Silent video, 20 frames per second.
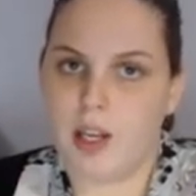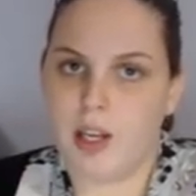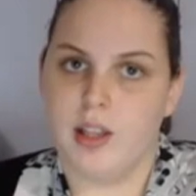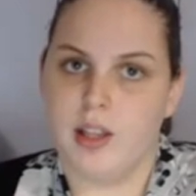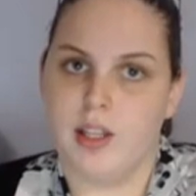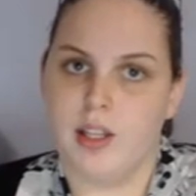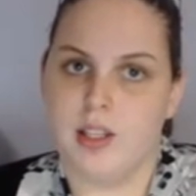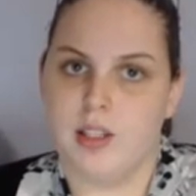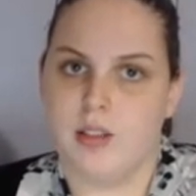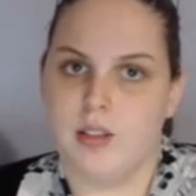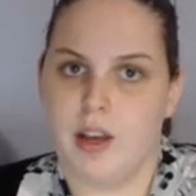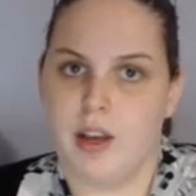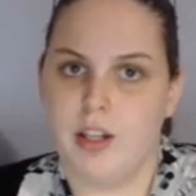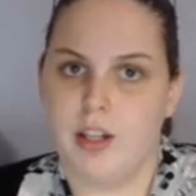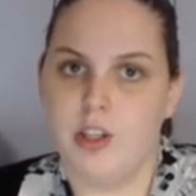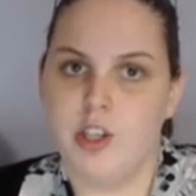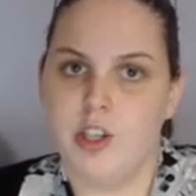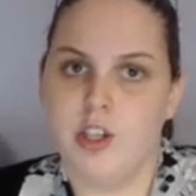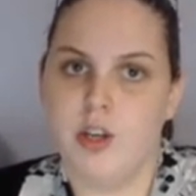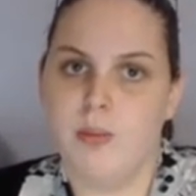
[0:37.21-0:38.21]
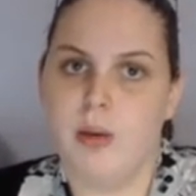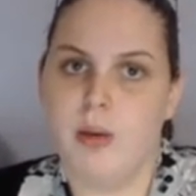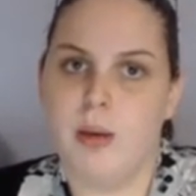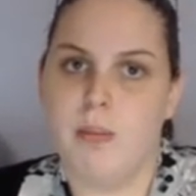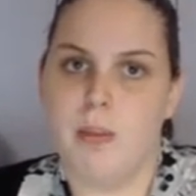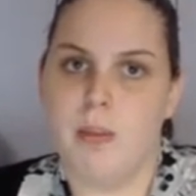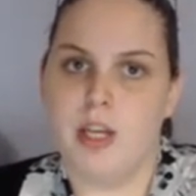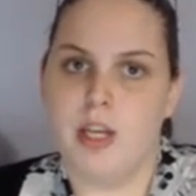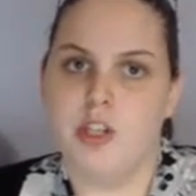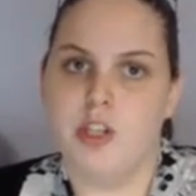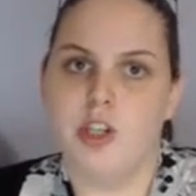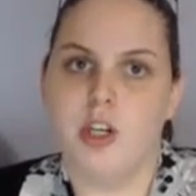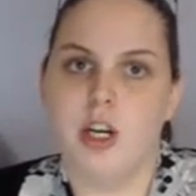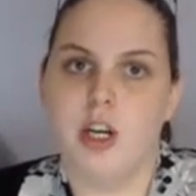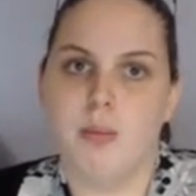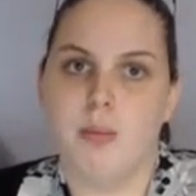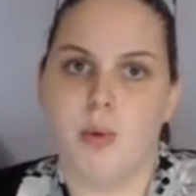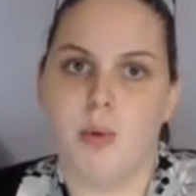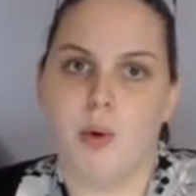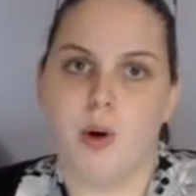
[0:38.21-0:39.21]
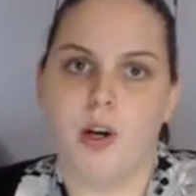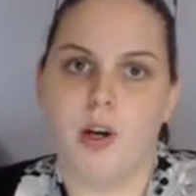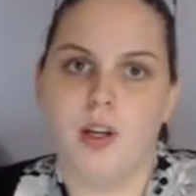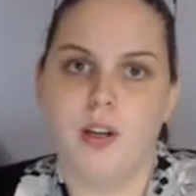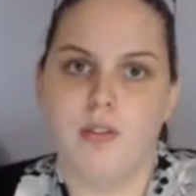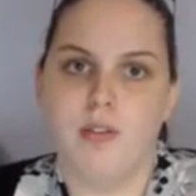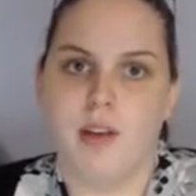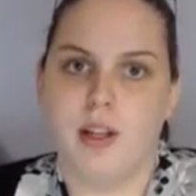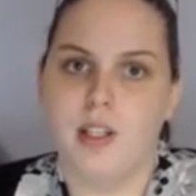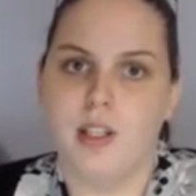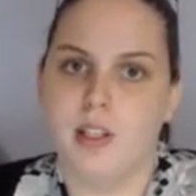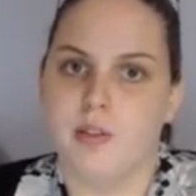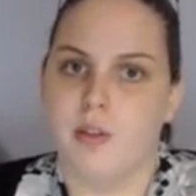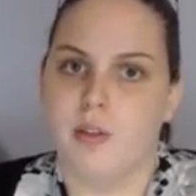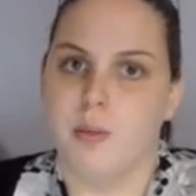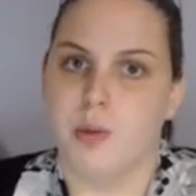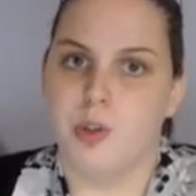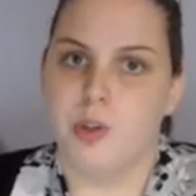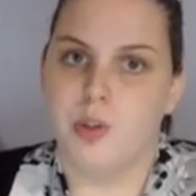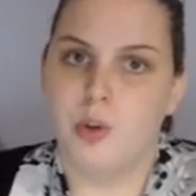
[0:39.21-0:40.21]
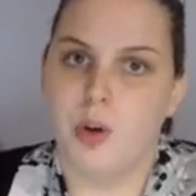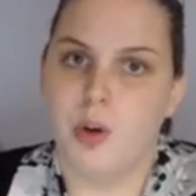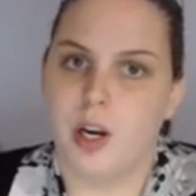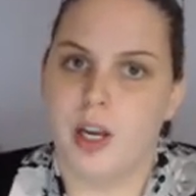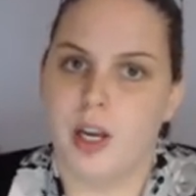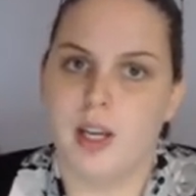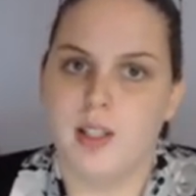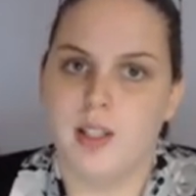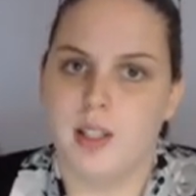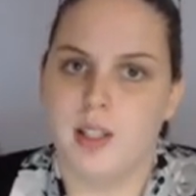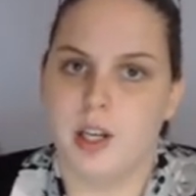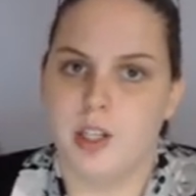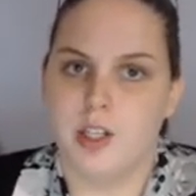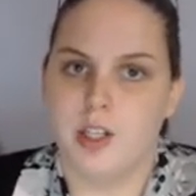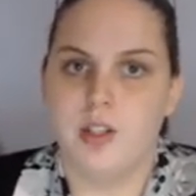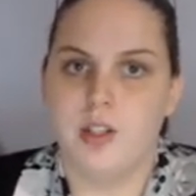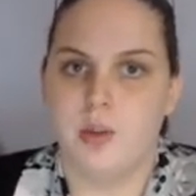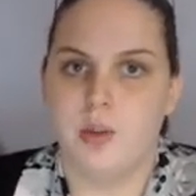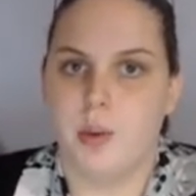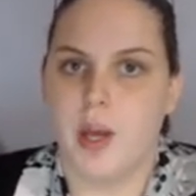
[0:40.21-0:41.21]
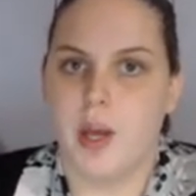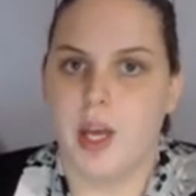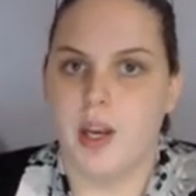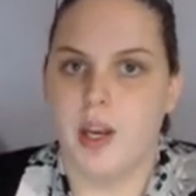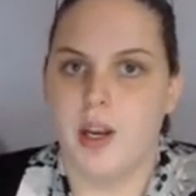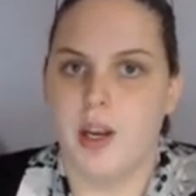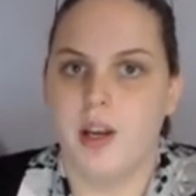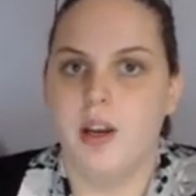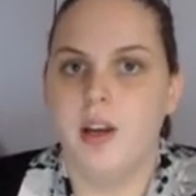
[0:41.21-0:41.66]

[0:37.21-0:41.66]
and these events should be major important events from the story, such as when